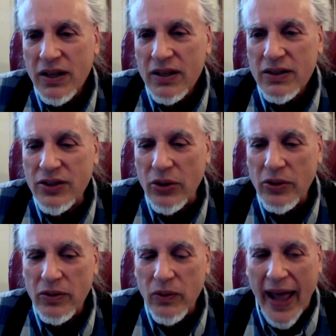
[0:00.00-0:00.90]

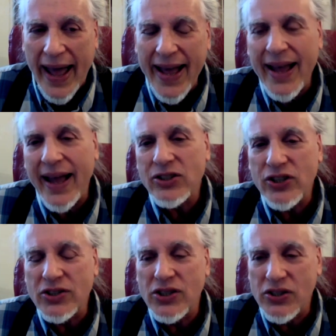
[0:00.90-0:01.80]
So at
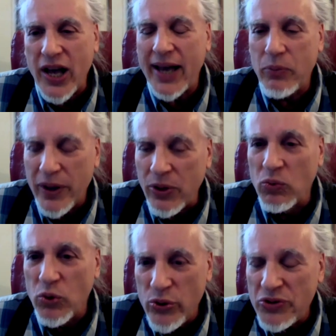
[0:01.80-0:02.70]
such a time when the
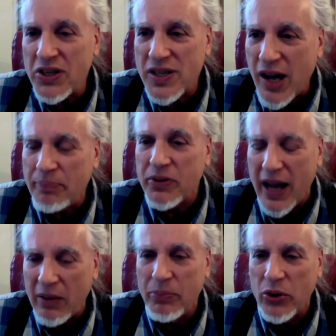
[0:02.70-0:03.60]
wound is up
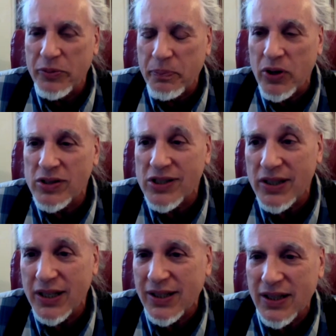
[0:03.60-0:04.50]
now, both
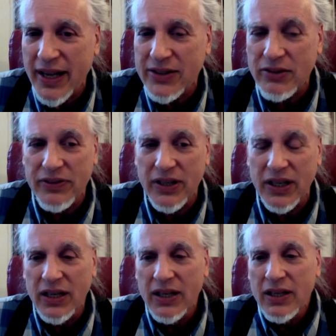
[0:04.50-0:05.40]
personally and
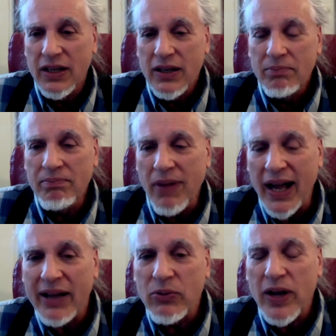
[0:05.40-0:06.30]
collectively,
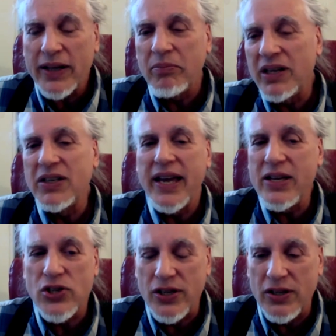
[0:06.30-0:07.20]
my
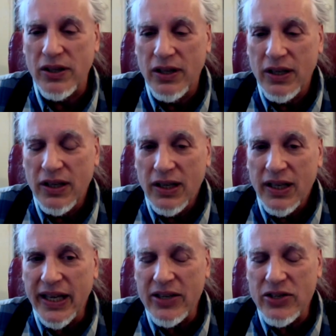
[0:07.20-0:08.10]
recommendation
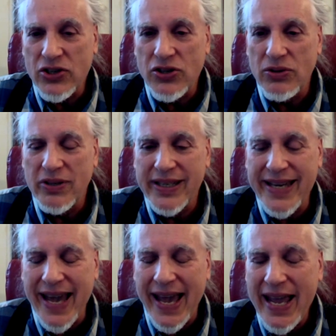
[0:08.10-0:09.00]
is to
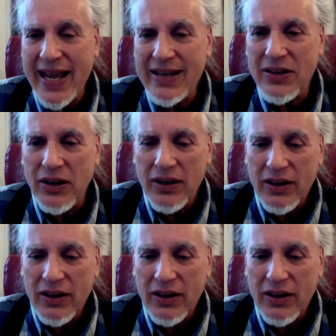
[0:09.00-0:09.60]
gain